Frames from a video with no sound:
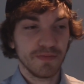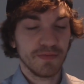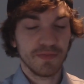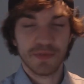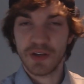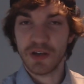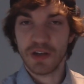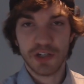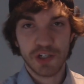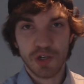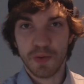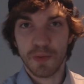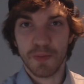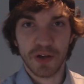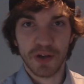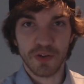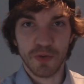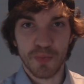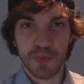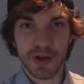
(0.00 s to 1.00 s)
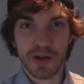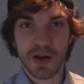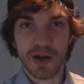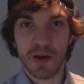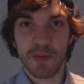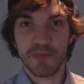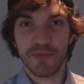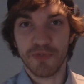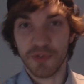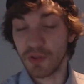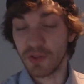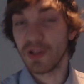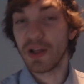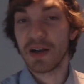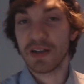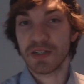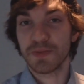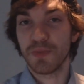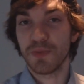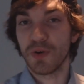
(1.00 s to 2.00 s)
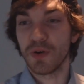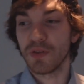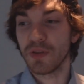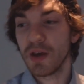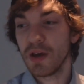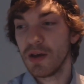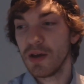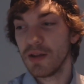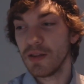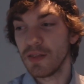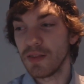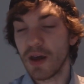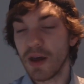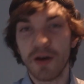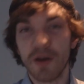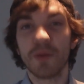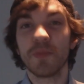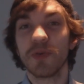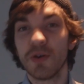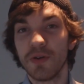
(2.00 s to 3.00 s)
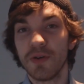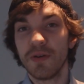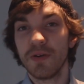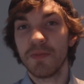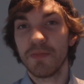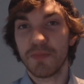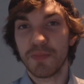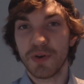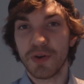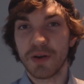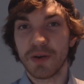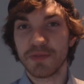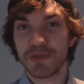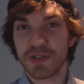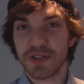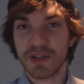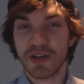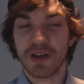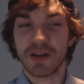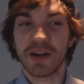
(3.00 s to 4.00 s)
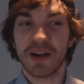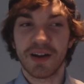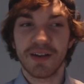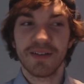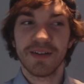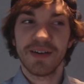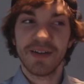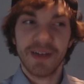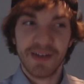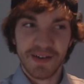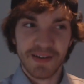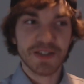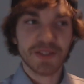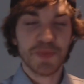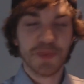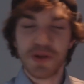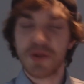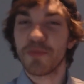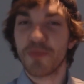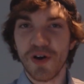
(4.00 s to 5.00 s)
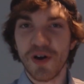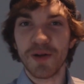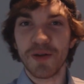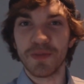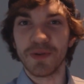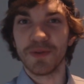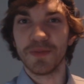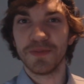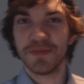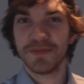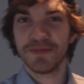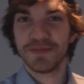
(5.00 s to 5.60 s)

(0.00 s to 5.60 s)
the issue I'm about to bring up for the last month. Now I'm good, but I'm just saying that it's been a problem.